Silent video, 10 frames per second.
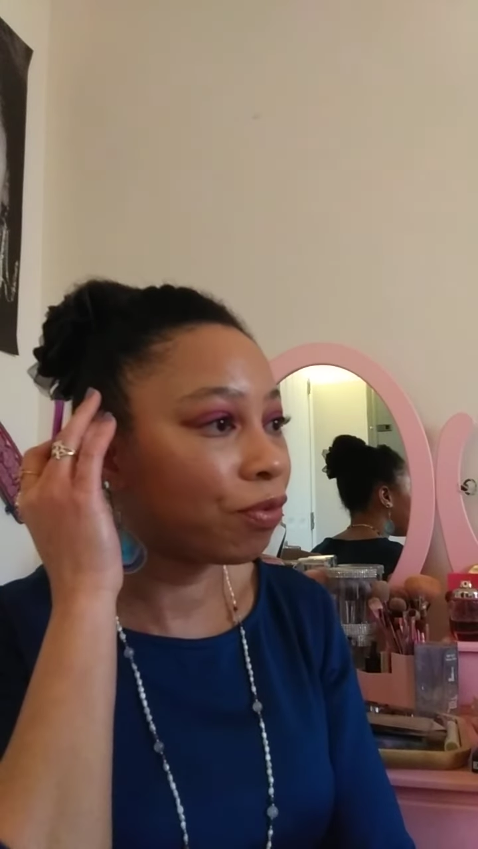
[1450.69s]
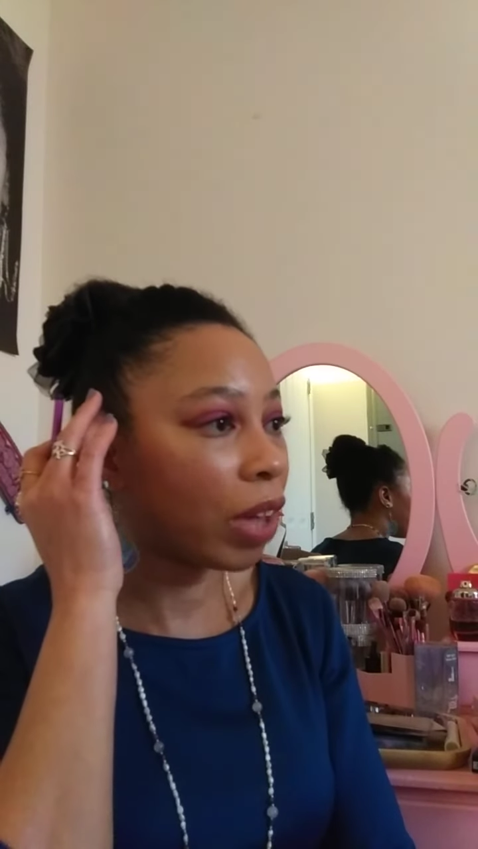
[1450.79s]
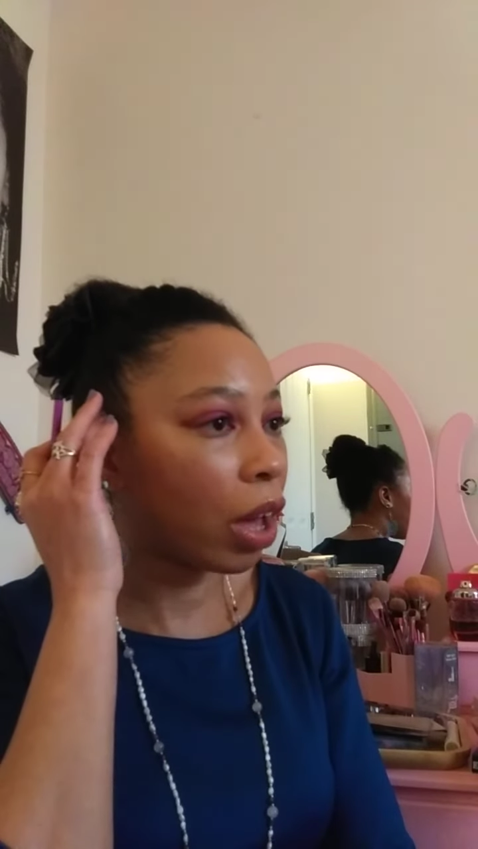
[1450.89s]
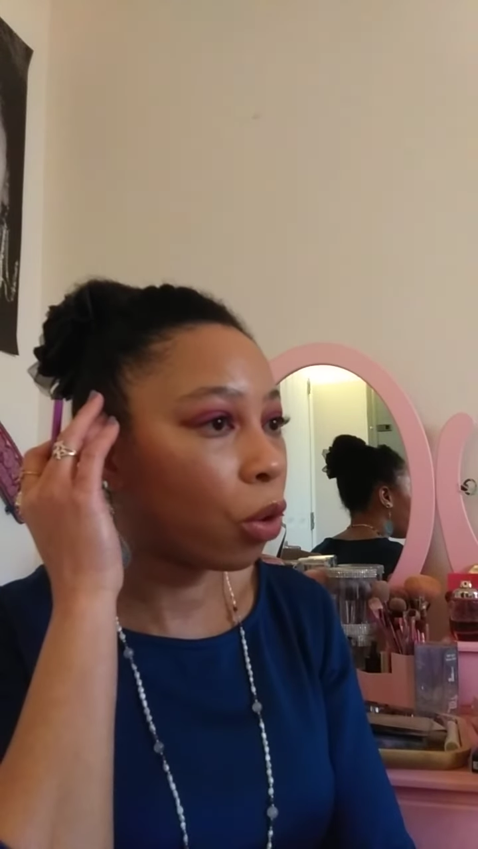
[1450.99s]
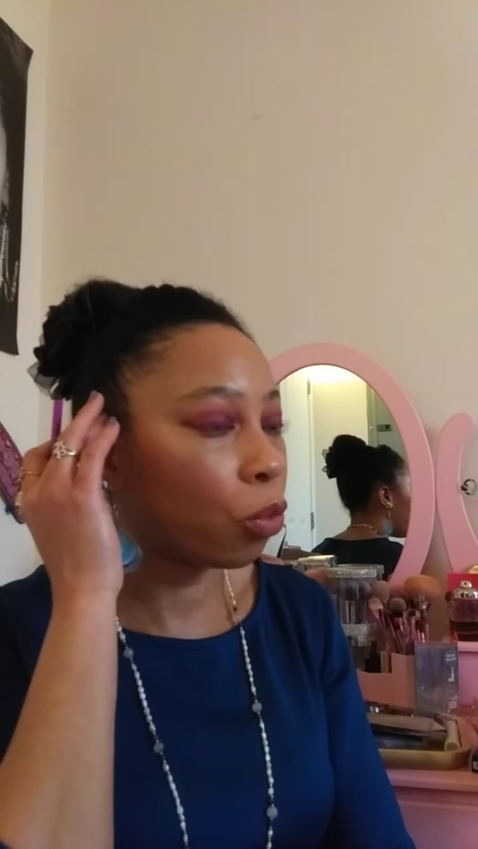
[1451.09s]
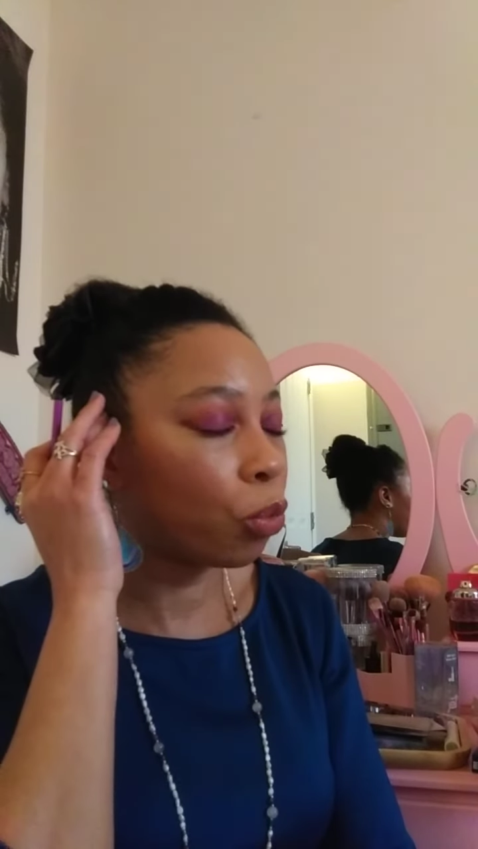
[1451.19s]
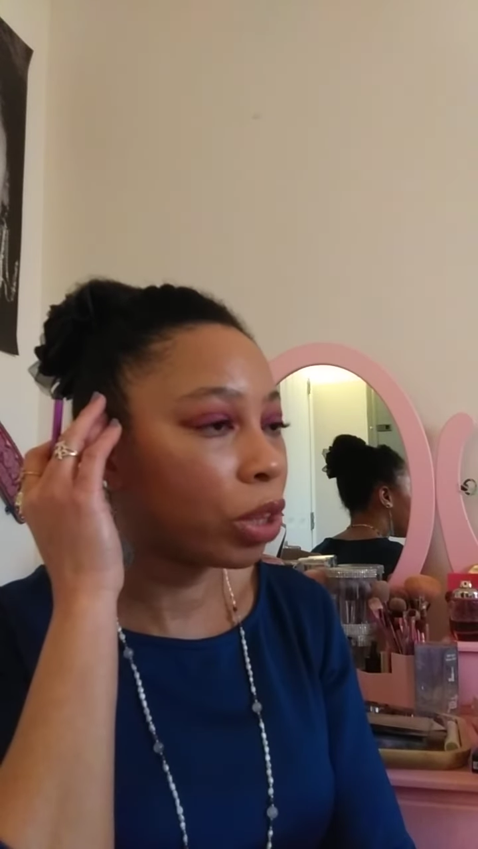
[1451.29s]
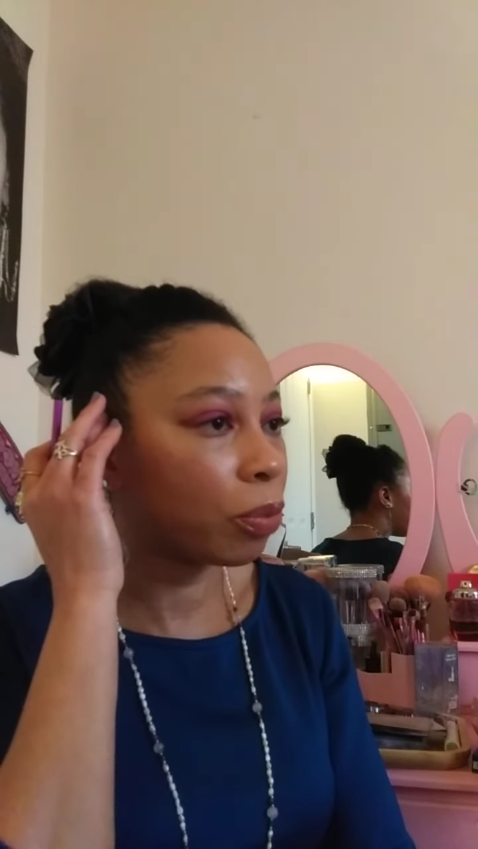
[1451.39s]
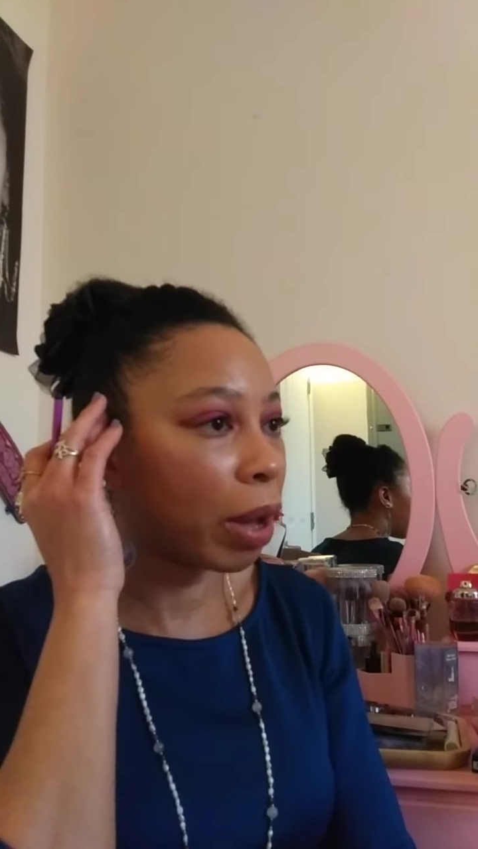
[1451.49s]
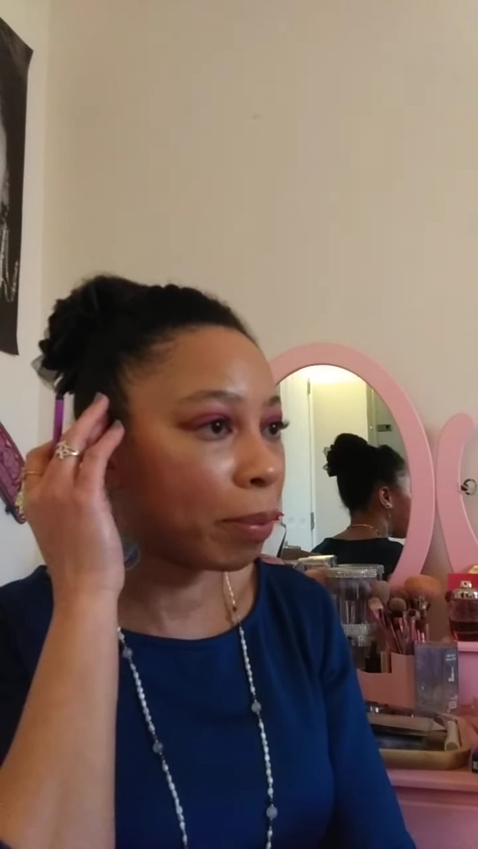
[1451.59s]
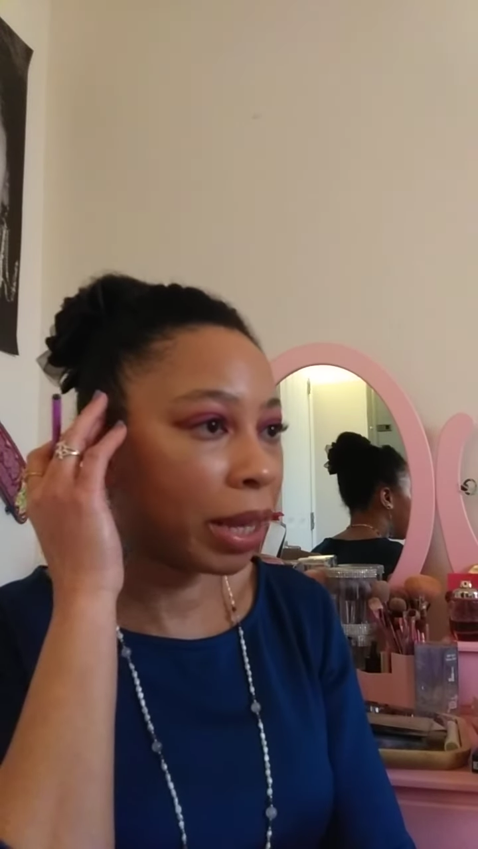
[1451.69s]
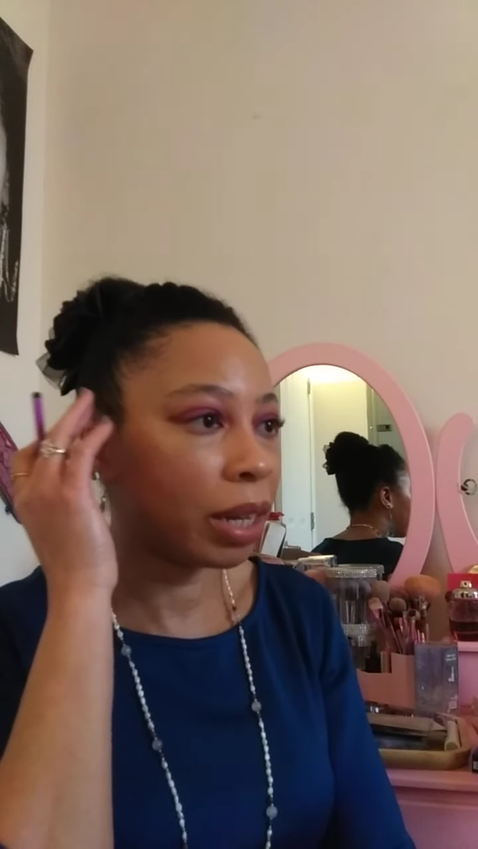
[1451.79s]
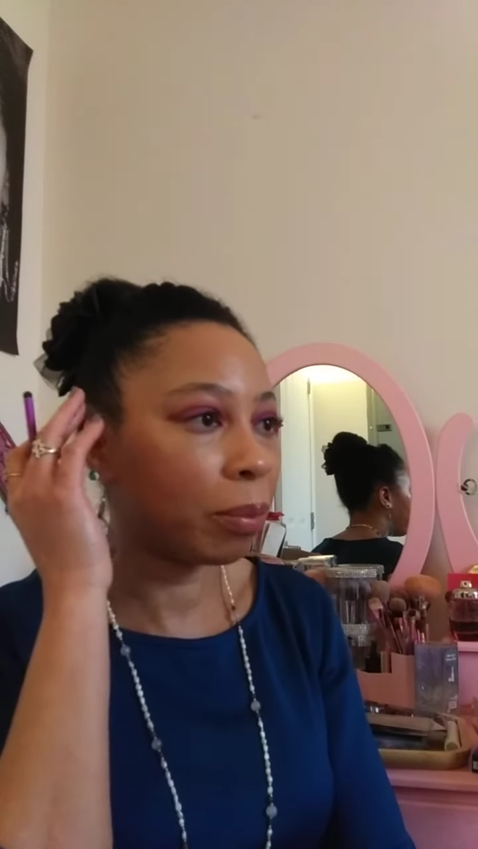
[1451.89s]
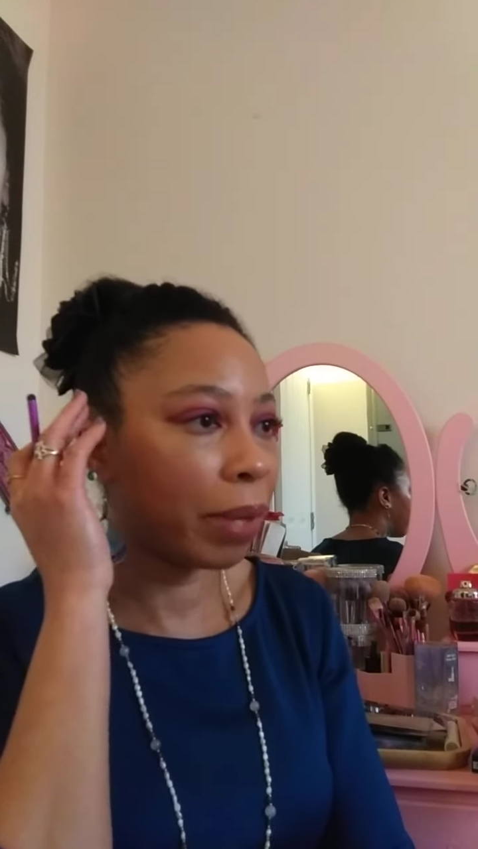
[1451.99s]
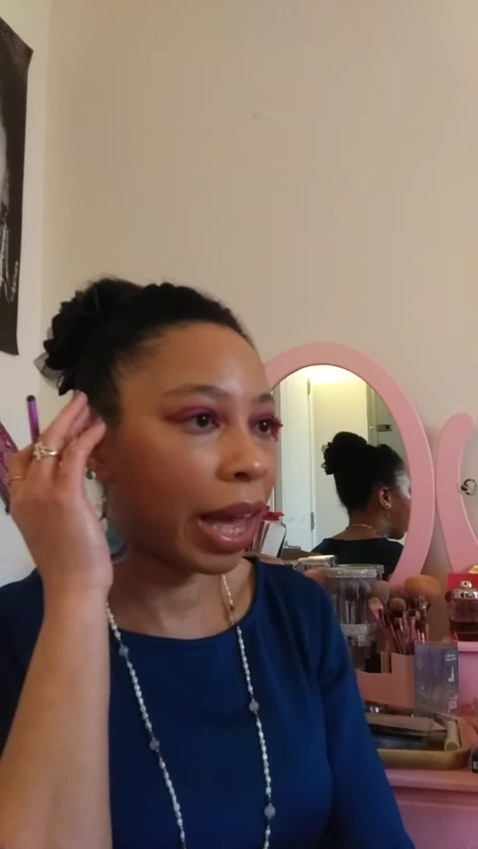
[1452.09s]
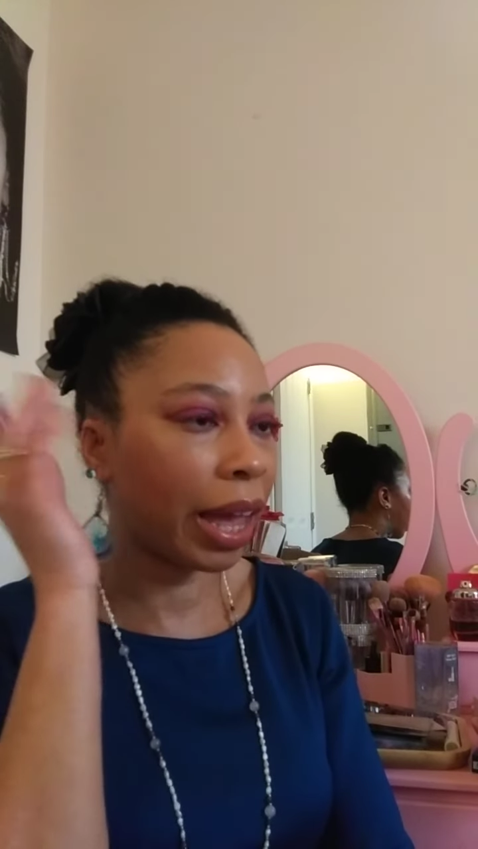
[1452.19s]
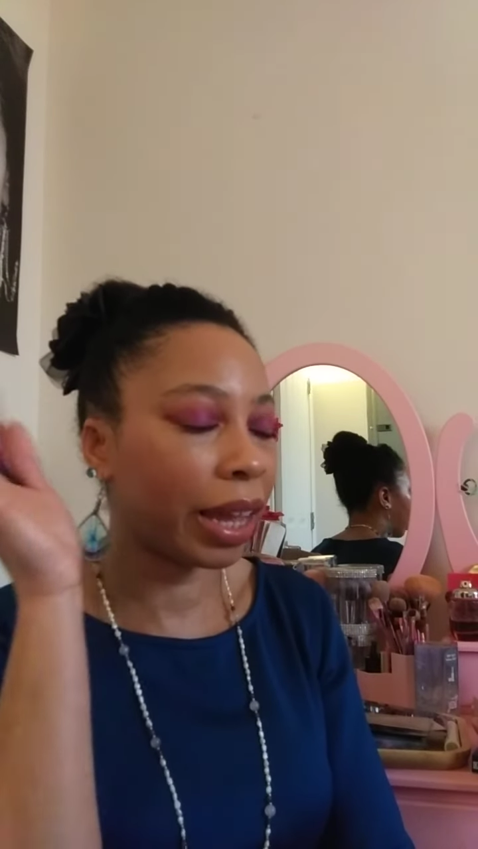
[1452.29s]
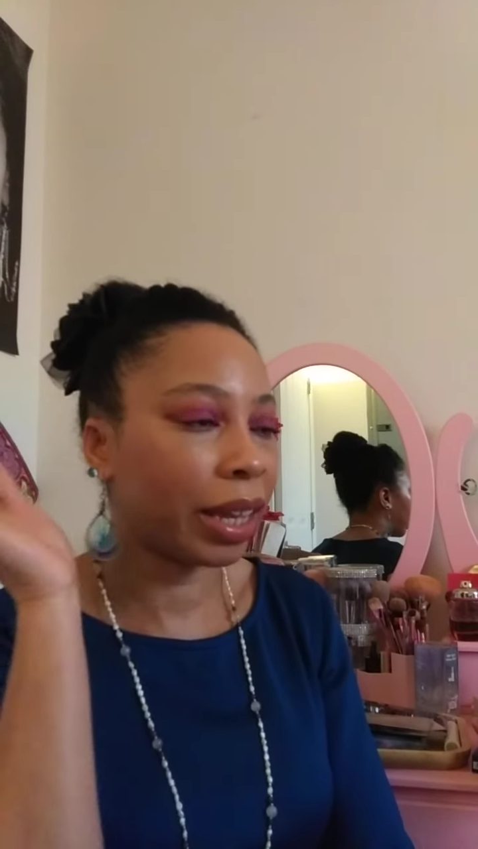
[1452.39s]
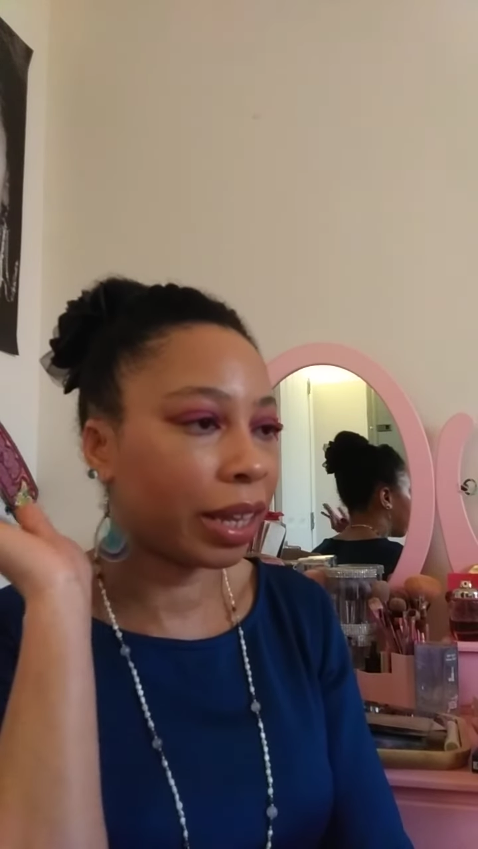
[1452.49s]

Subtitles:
fell with my makeup bag